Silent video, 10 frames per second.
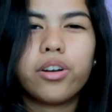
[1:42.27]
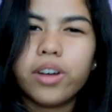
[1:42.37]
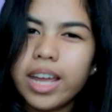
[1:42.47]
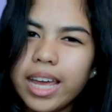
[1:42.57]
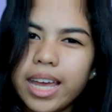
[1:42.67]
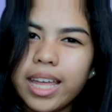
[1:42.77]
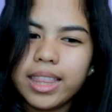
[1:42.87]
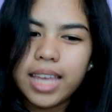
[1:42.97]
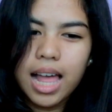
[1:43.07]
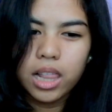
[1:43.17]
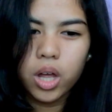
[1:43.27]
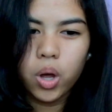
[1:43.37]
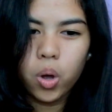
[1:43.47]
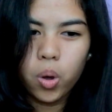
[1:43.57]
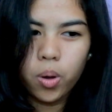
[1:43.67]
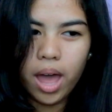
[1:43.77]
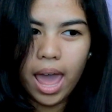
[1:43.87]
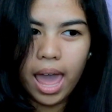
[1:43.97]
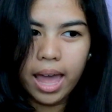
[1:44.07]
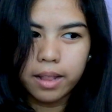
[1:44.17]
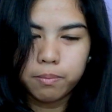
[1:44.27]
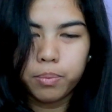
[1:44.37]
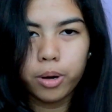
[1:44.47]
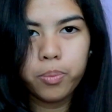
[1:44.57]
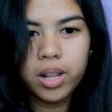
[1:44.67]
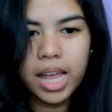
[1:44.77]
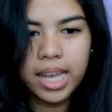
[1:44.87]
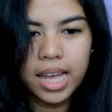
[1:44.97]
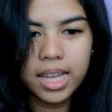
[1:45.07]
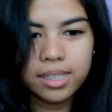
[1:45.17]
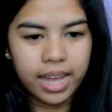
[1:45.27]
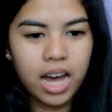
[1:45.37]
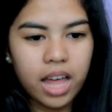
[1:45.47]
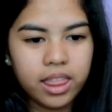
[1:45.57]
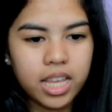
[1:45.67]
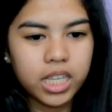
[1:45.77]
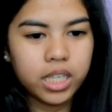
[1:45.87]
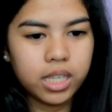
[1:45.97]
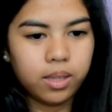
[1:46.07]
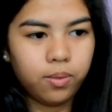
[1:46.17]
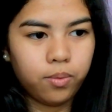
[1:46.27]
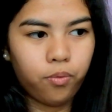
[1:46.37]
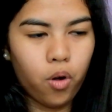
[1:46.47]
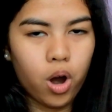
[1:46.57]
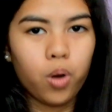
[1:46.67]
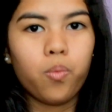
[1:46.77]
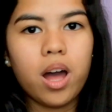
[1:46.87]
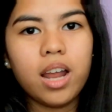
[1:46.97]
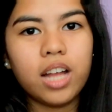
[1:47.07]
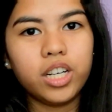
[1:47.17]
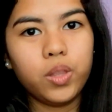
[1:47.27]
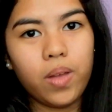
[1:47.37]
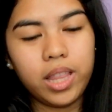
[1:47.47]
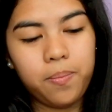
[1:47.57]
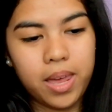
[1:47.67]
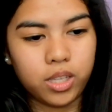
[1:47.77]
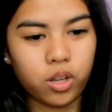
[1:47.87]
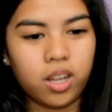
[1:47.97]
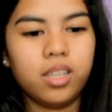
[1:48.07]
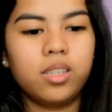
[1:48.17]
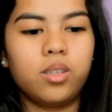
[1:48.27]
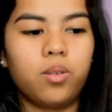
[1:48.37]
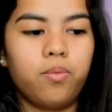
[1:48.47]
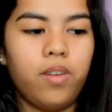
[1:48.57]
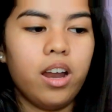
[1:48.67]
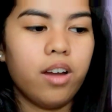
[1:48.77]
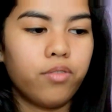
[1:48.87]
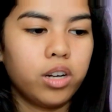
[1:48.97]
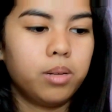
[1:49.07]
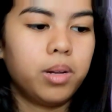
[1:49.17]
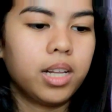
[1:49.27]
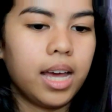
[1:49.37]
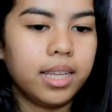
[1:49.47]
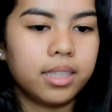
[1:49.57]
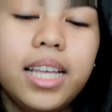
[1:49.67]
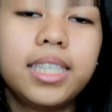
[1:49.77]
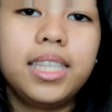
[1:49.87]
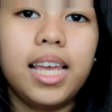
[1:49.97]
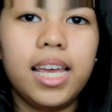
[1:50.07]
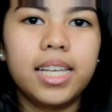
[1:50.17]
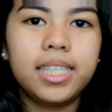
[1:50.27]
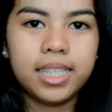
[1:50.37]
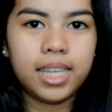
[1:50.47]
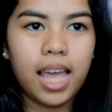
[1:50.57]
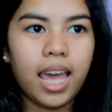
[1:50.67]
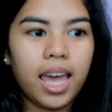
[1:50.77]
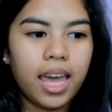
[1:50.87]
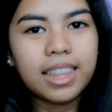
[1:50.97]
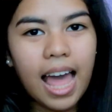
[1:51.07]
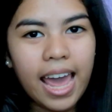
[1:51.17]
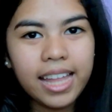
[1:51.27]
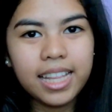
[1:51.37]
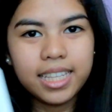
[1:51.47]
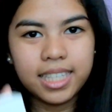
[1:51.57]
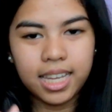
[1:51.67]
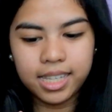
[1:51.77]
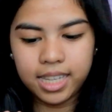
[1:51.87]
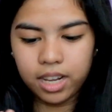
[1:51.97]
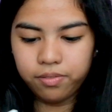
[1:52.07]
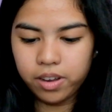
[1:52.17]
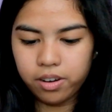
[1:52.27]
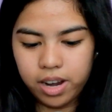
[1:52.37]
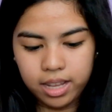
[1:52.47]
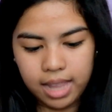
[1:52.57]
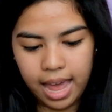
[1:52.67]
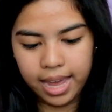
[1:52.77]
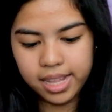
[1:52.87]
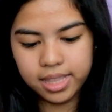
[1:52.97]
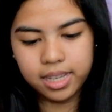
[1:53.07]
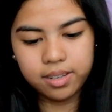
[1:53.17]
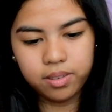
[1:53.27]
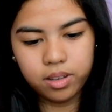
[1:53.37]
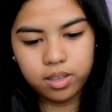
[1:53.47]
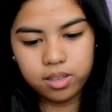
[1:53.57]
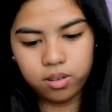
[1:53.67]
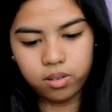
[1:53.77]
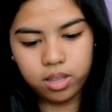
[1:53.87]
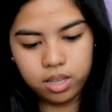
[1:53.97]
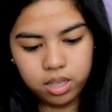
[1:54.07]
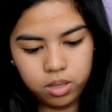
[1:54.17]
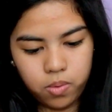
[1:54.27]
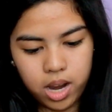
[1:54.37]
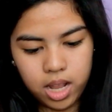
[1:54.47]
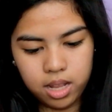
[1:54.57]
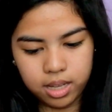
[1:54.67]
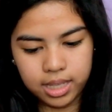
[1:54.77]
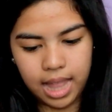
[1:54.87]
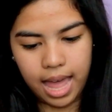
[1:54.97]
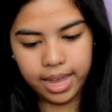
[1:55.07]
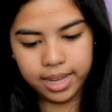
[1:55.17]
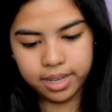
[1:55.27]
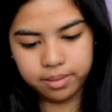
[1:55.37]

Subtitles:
green, yellow, and purple, I guess. I got this for 120 pesos. So, very affordable, guys. Next is a ring light. It's a selfie ring light. So, this is what it looks like.